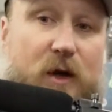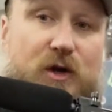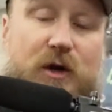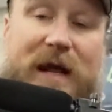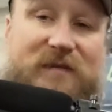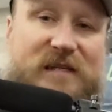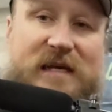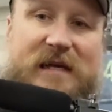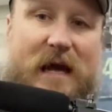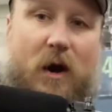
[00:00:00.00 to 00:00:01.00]
you're going to have to
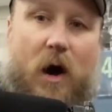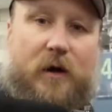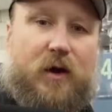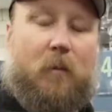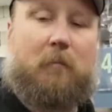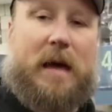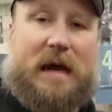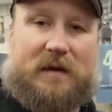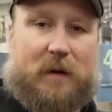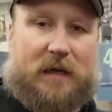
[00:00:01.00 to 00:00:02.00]
sync that audio
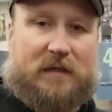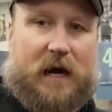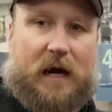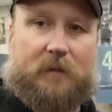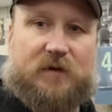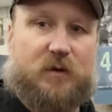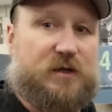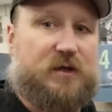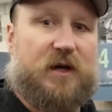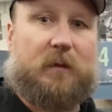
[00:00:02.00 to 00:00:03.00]
many, many times, which
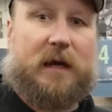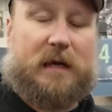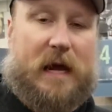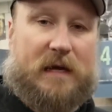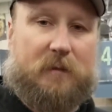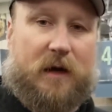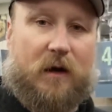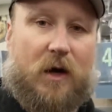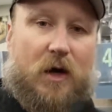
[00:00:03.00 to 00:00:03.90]
is going to be a nightmare.